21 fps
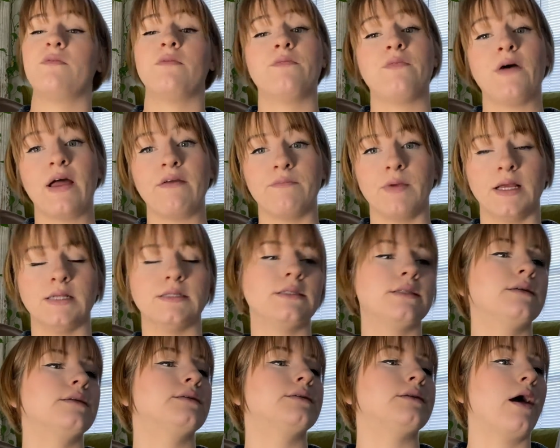5
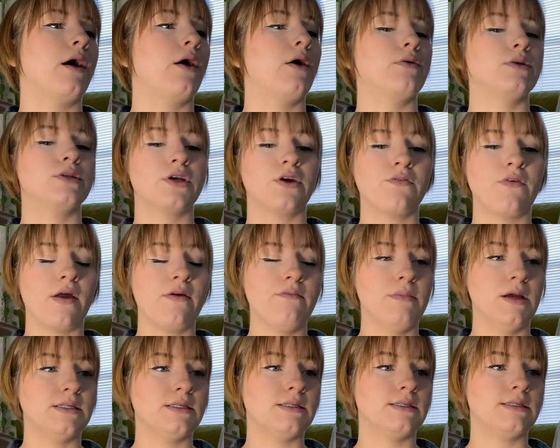months. So it took 5
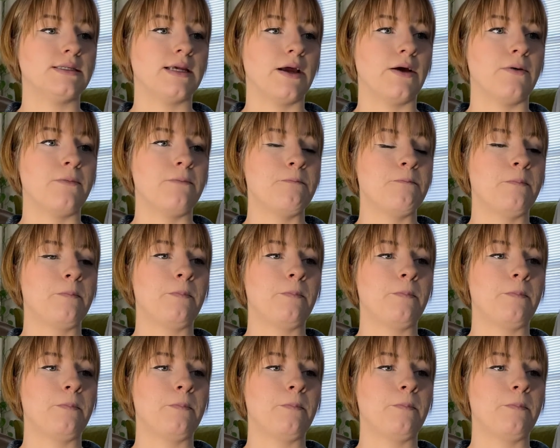months to sell.